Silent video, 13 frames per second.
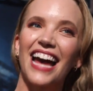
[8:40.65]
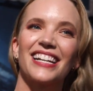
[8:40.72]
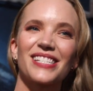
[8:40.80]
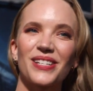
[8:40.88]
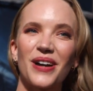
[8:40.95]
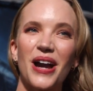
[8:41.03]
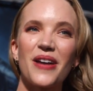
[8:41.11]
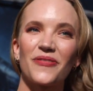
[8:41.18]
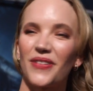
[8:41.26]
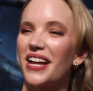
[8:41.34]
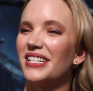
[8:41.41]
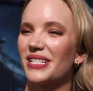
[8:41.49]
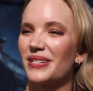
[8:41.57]
and it's quite
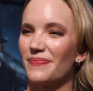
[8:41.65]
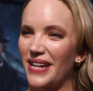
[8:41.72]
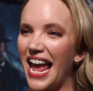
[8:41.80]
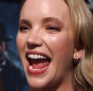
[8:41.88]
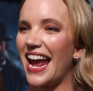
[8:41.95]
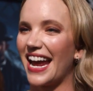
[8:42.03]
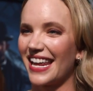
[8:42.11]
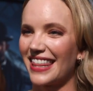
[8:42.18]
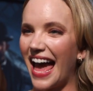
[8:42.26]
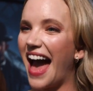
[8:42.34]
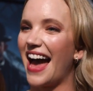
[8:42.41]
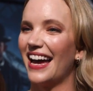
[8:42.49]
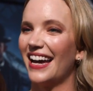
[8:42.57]
fun to play
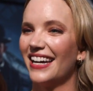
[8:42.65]
that.